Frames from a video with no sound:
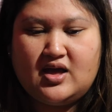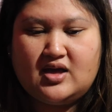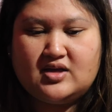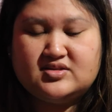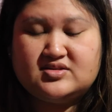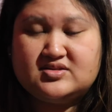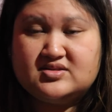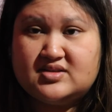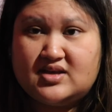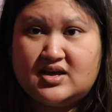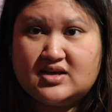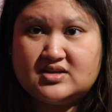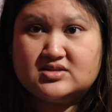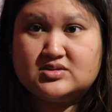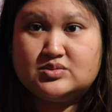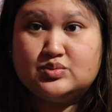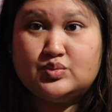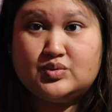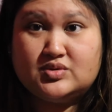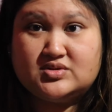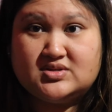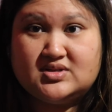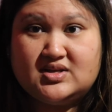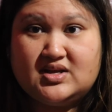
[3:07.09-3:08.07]
sex
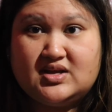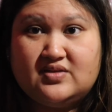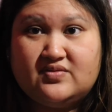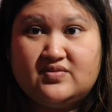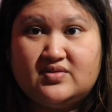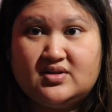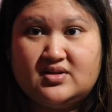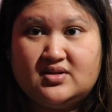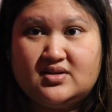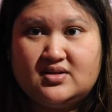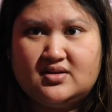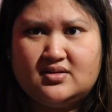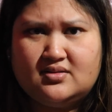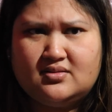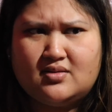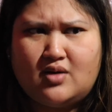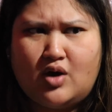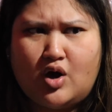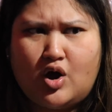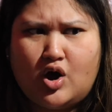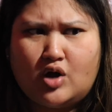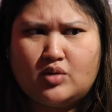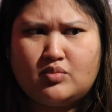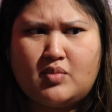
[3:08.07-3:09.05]
wasn't even
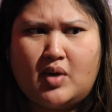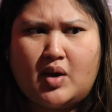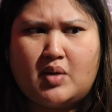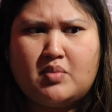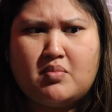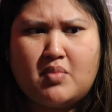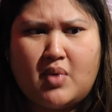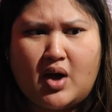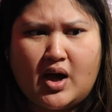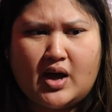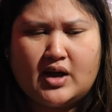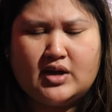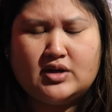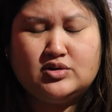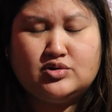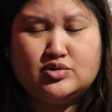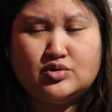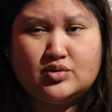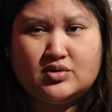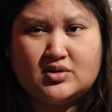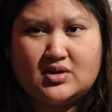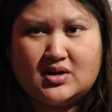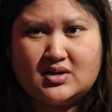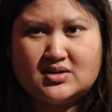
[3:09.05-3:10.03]
on my mind
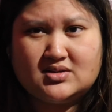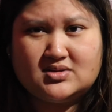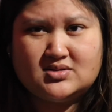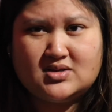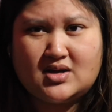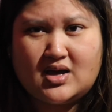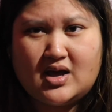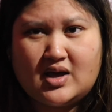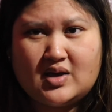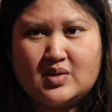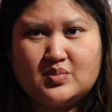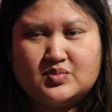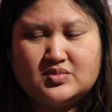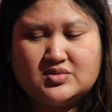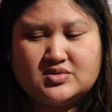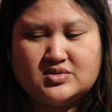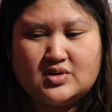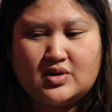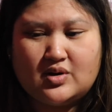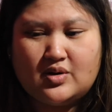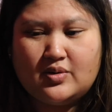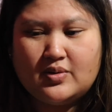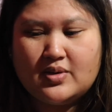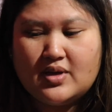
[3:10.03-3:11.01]
during that time.
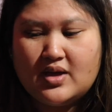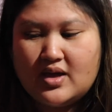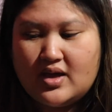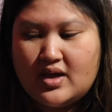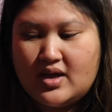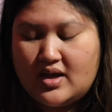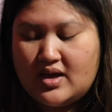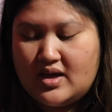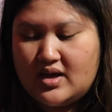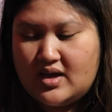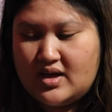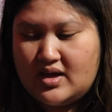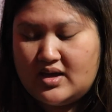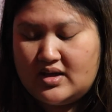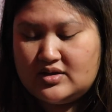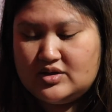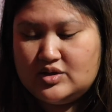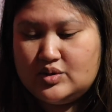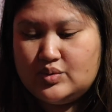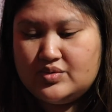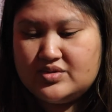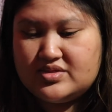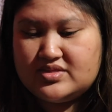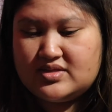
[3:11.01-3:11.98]
So,
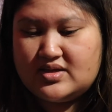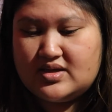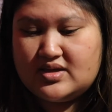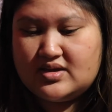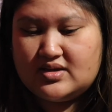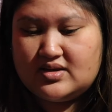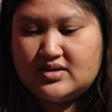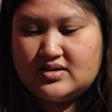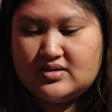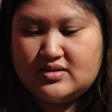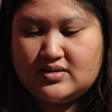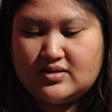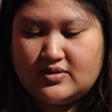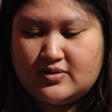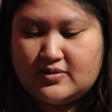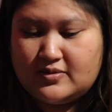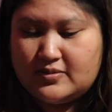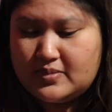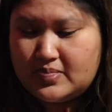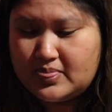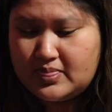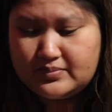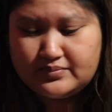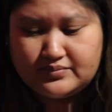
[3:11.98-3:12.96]
and you would think, you
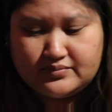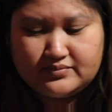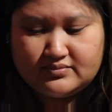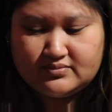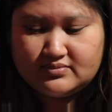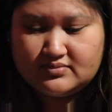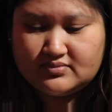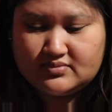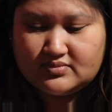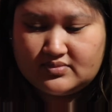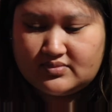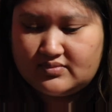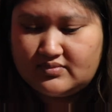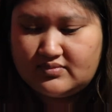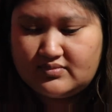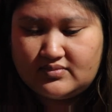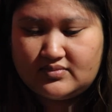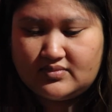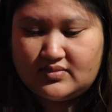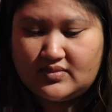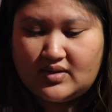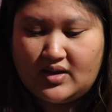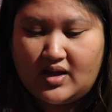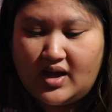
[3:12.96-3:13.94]
know,
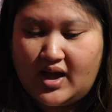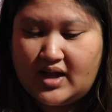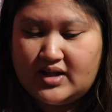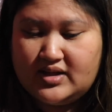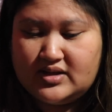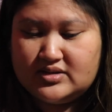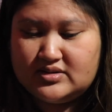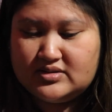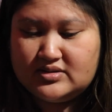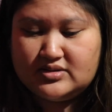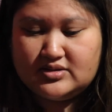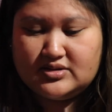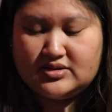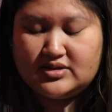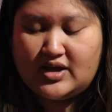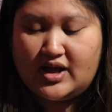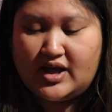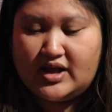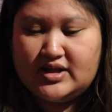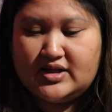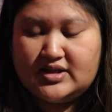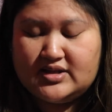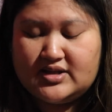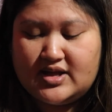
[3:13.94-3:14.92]
I didn't,
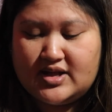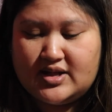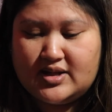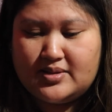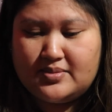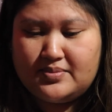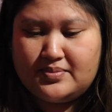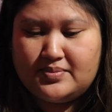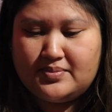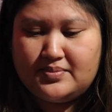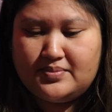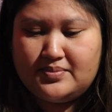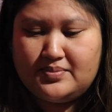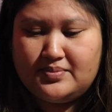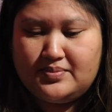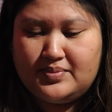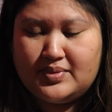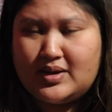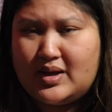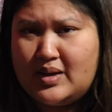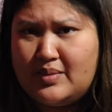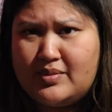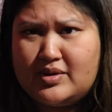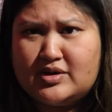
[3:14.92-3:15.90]
I didn't end up
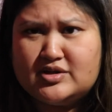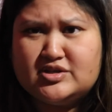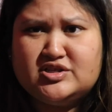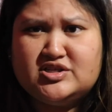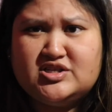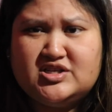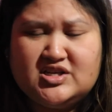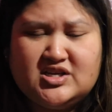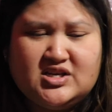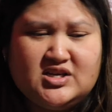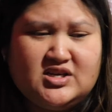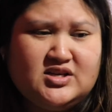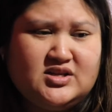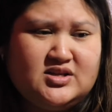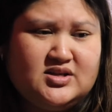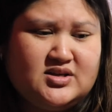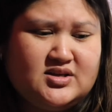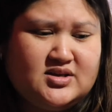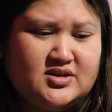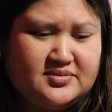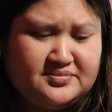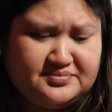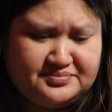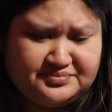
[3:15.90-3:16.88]
becoming a teen